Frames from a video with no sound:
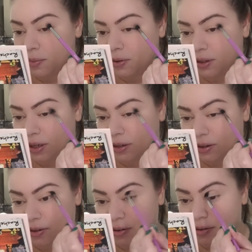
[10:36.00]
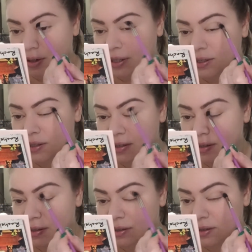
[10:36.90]
put that in the crease,
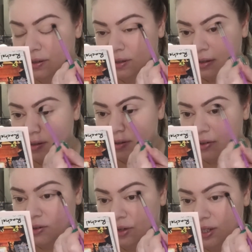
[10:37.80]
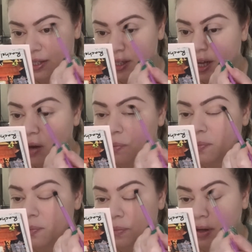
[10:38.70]
trying to see how
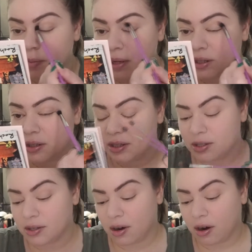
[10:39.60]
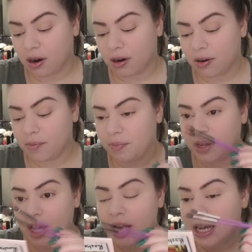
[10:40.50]
pigmented these are.
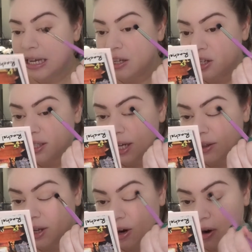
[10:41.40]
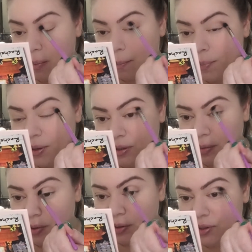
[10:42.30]
It looks like they're
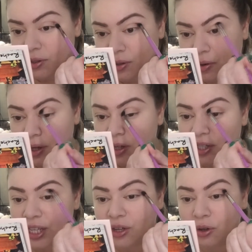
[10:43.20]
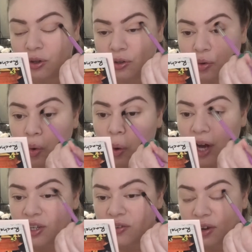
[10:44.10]
buildable, so it looks like you can do a
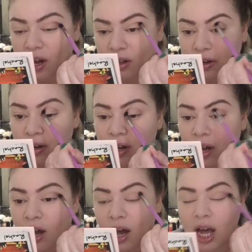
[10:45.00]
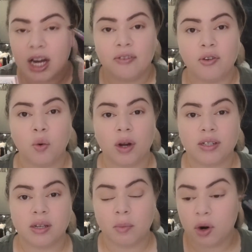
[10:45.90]
wash of color, and if you
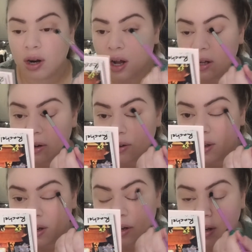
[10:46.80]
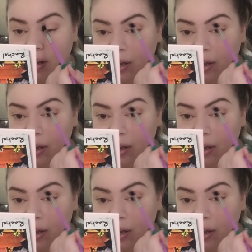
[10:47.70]
want some more color, then